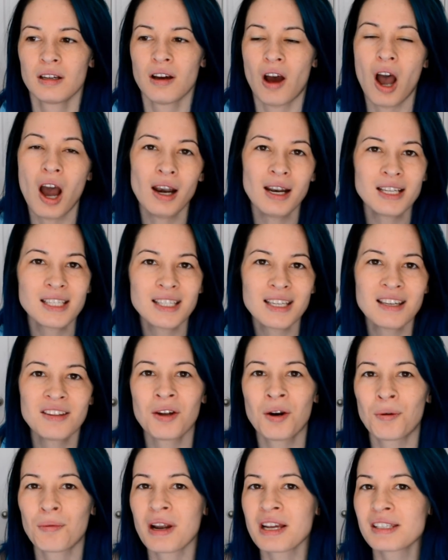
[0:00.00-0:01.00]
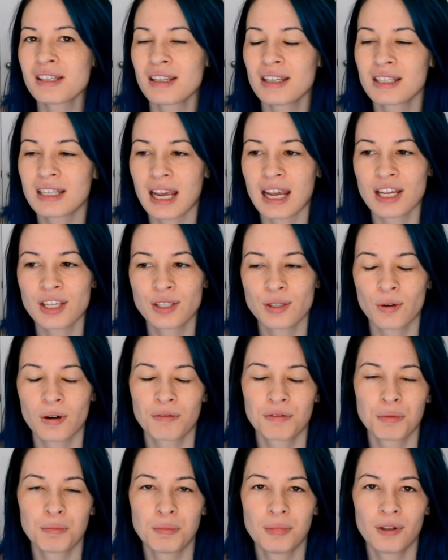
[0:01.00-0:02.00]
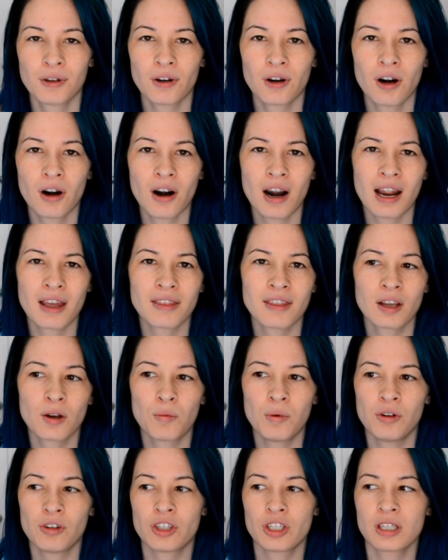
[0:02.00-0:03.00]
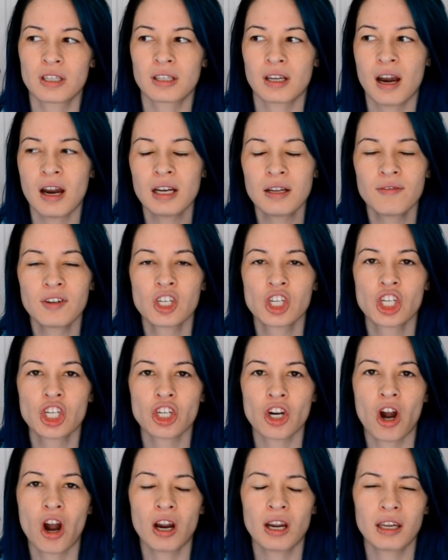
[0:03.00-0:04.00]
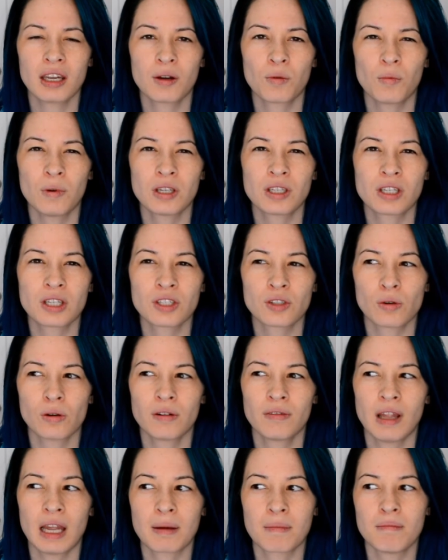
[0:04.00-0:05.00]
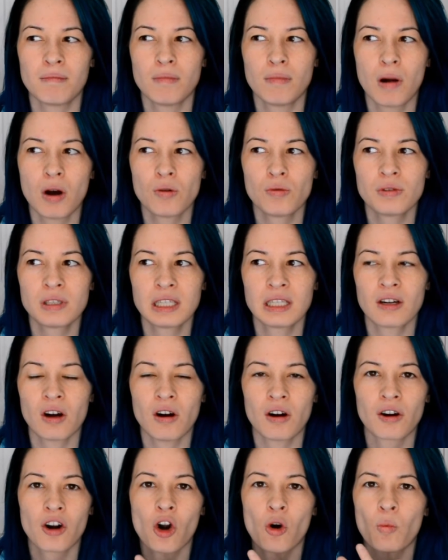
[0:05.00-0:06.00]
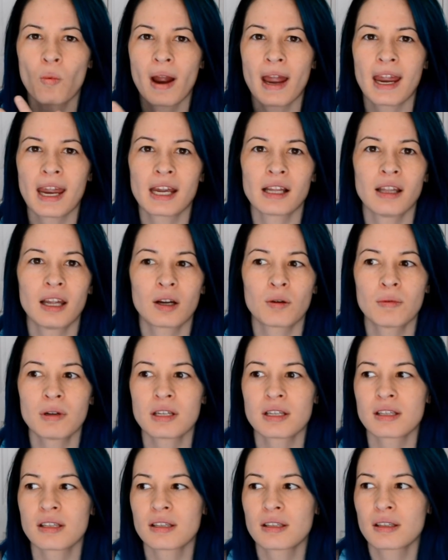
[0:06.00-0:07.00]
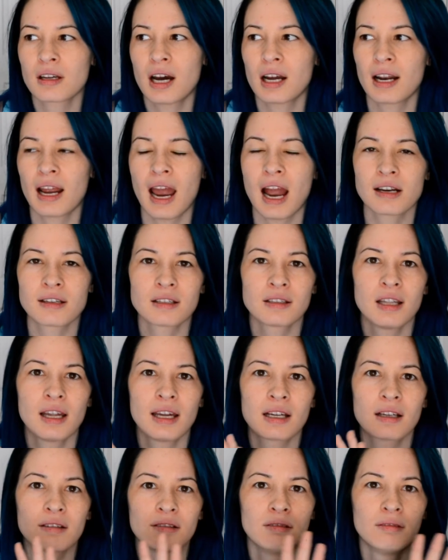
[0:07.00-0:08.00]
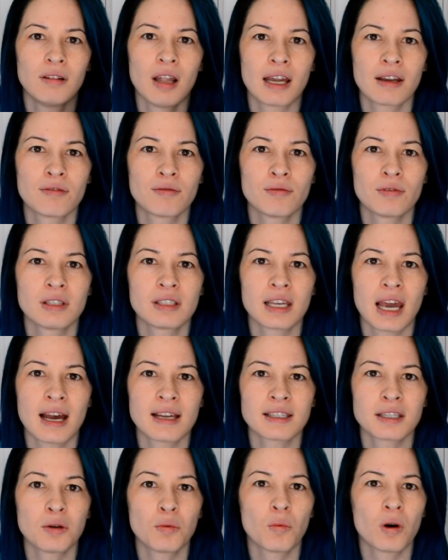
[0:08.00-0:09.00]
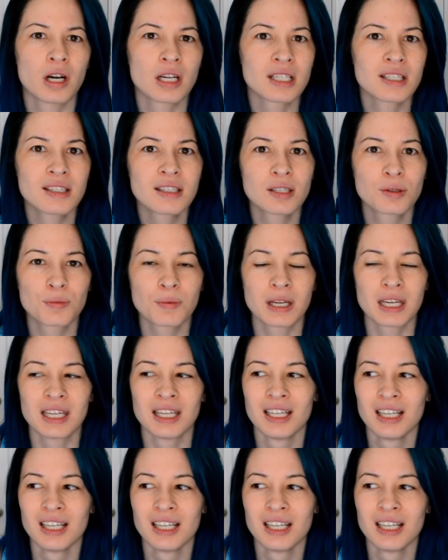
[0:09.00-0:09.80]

honestly, the rest of the day is sort of a blur. I think we were just kind of in shock and we just sort of like moseyed on our way. Like we just kind of acted like life was as it was. We,